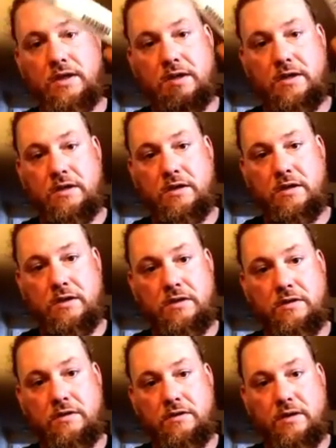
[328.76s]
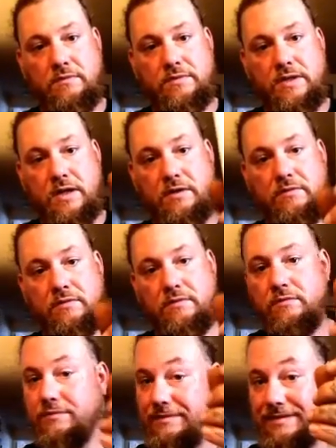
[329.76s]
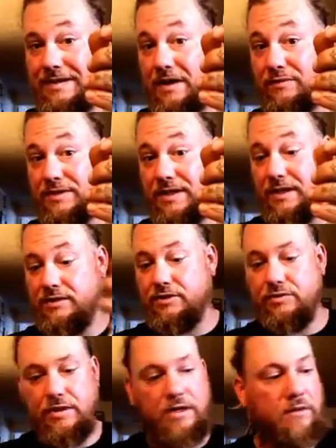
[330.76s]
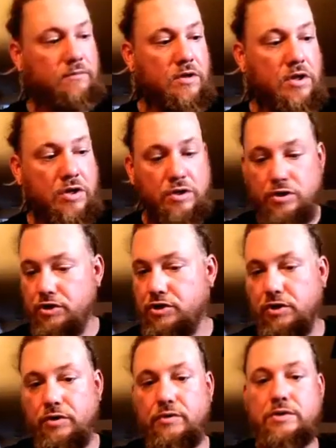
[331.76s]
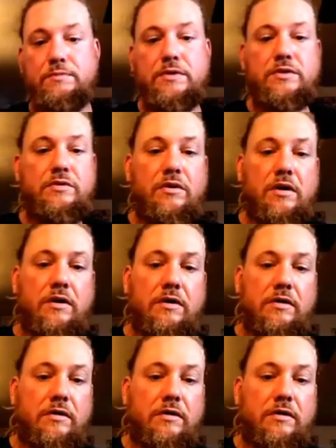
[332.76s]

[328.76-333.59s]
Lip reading: hit it, comes down, now it's standing straight up to show you it's been struck.